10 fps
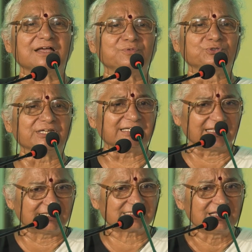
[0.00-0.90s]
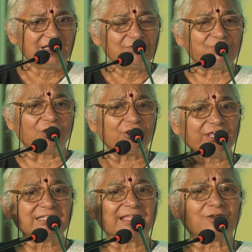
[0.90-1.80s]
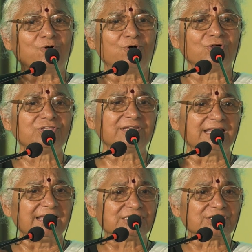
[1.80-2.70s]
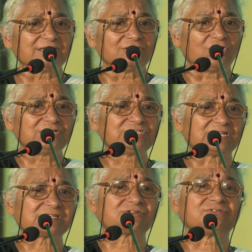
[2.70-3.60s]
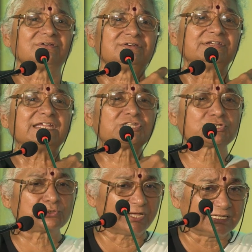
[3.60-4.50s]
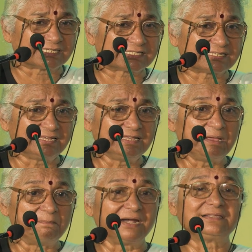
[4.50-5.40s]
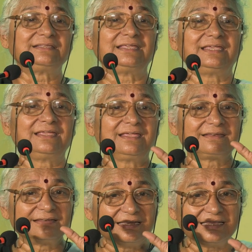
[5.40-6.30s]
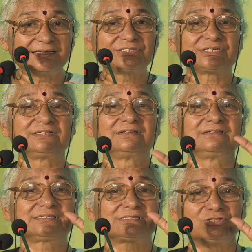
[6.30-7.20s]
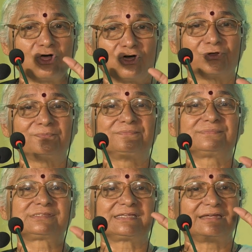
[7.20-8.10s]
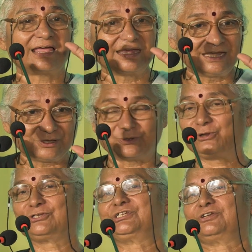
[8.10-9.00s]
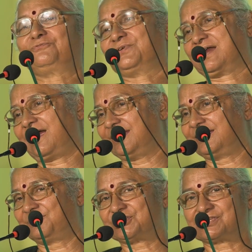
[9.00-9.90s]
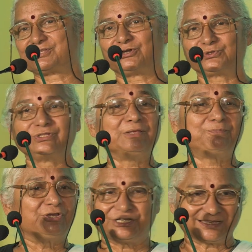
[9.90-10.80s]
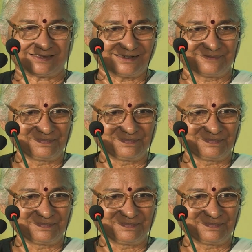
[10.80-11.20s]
communities following their own religion, not just rituals, but the religions, norms and ideology of a kind which is not only political,